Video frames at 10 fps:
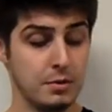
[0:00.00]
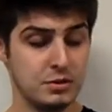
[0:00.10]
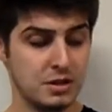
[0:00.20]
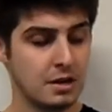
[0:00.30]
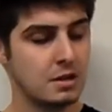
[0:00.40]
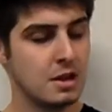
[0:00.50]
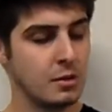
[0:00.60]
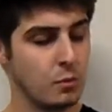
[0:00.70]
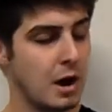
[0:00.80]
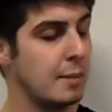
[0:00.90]
There's not a lot
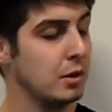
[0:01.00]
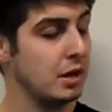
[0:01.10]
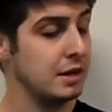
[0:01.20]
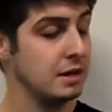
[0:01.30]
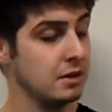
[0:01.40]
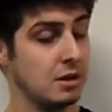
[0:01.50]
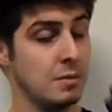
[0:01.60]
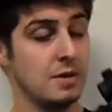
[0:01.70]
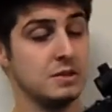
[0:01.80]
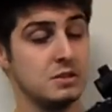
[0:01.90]
of wobble on it.
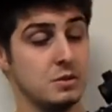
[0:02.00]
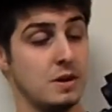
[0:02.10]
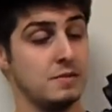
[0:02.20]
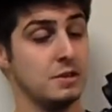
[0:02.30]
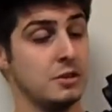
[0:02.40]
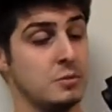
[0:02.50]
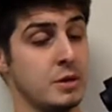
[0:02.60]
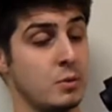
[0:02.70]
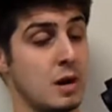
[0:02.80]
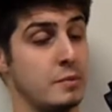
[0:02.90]
Obviously, you have a little
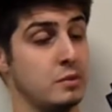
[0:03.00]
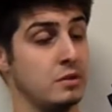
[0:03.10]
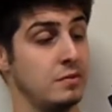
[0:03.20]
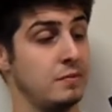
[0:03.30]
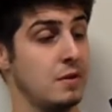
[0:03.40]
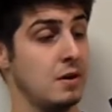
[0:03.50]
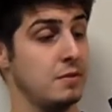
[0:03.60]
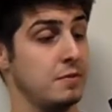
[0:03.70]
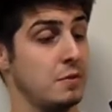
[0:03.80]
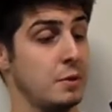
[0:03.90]
bit of wobble
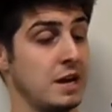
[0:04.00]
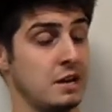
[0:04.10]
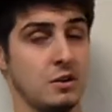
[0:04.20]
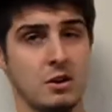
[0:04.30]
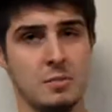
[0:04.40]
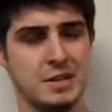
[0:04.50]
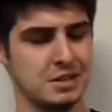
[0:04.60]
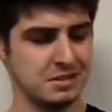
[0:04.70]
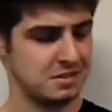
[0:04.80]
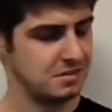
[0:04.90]
on the forward handguard
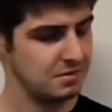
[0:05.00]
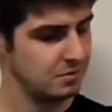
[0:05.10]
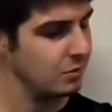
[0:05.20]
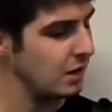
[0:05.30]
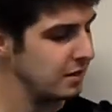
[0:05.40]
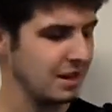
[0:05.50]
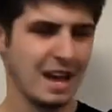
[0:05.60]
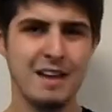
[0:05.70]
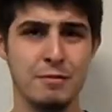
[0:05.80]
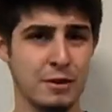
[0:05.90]
because I
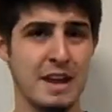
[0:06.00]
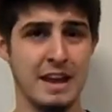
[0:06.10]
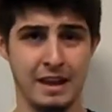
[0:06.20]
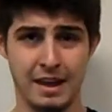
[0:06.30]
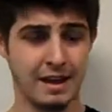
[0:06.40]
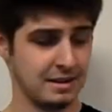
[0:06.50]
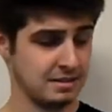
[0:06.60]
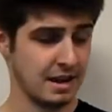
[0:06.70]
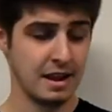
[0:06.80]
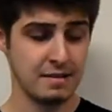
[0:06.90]
think every AK
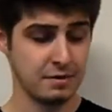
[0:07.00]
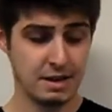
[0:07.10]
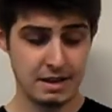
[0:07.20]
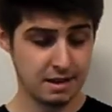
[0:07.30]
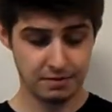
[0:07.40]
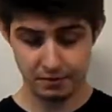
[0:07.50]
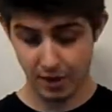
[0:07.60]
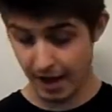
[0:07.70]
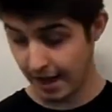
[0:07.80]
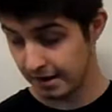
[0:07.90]
has that. Every AK I've
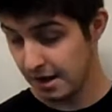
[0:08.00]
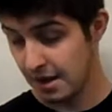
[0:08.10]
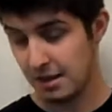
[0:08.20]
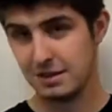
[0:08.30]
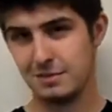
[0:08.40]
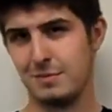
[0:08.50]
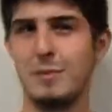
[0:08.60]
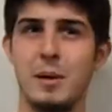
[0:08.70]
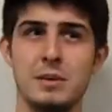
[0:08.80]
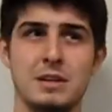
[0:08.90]
ever had.
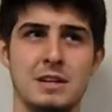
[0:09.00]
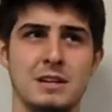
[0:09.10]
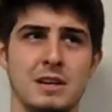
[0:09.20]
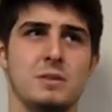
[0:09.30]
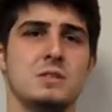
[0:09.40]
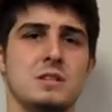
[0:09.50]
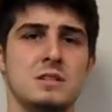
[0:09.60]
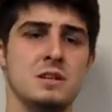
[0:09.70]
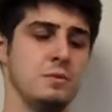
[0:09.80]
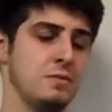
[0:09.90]
Probably get an
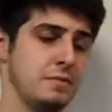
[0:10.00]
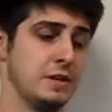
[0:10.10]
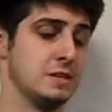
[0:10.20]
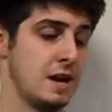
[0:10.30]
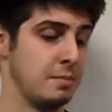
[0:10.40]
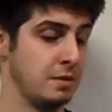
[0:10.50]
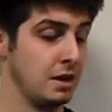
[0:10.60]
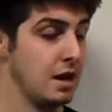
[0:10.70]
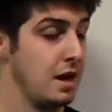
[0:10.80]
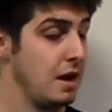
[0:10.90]
LCT and fix that.
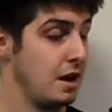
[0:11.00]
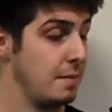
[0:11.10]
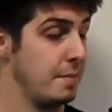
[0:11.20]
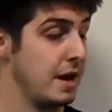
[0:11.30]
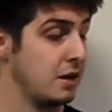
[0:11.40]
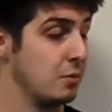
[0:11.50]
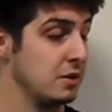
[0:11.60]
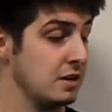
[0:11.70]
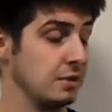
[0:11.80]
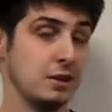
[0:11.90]
But
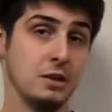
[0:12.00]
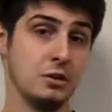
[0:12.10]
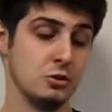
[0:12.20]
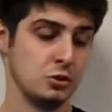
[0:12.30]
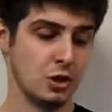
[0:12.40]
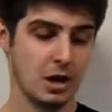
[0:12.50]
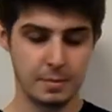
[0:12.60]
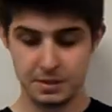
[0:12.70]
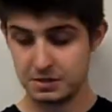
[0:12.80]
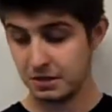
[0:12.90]
Echo1 definitely did a good
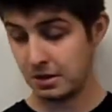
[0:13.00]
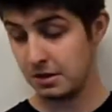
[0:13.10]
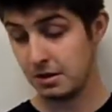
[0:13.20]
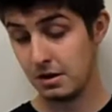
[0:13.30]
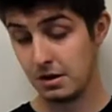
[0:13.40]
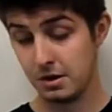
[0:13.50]
job on this gun.